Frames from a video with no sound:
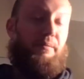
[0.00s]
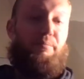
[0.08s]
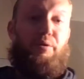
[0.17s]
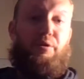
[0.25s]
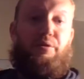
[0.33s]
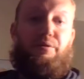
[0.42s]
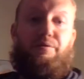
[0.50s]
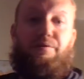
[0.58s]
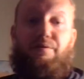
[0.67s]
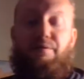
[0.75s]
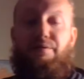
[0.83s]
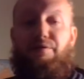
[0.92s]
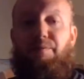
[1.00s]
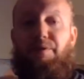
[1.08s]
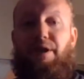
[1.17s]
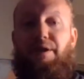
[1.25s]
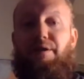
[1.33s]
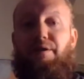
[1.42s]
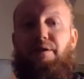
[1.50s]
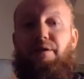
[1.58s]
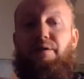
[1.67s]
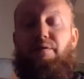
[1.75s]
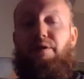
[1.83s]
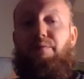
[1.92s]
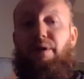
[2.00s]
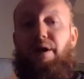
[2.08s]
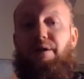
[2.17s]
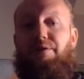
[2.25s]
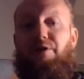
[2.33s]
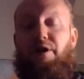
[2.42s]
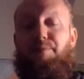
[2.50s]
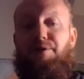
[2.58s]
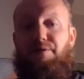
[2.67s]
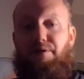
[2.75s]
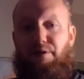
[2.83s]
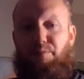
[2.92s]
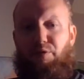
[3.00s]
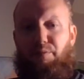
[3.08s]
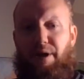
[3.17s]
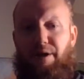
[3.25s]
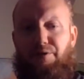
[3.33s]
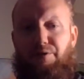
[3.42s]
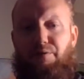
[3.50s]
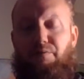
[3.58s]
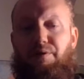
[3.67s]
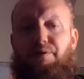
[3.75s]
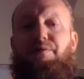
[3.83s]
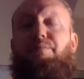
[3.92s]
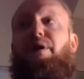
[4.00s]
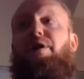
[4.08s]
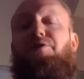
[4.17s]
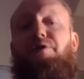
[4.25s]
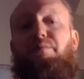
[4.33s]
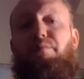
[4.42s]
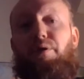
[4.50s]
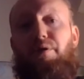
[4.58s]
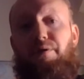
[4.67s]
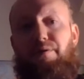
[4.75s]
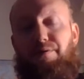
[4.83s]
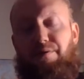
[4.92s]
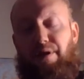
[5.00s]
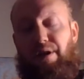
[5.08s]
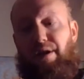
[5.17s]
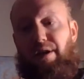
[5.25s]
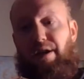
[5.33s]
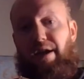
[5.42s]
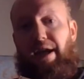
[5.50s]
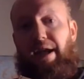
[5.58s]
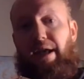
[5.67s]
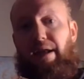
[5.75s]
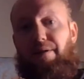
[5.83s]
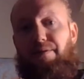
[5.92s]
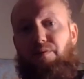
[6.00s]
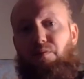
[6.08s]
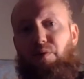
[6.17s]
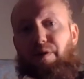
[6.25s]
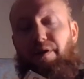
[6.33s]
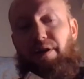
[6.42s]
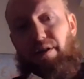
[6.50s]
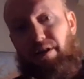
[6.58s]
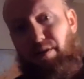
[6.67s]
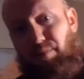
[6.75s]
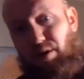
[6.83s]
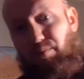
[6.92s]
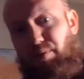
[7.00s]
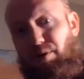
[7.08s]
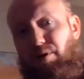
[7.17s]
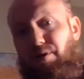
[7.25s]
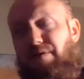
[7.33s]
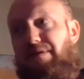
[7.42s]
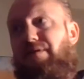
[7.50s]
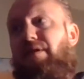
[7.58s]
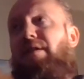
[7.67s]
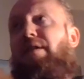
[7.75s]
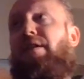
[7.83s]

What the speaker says: Birds, something I did in my job as an airport manager was managing birds. And one thing I like about birds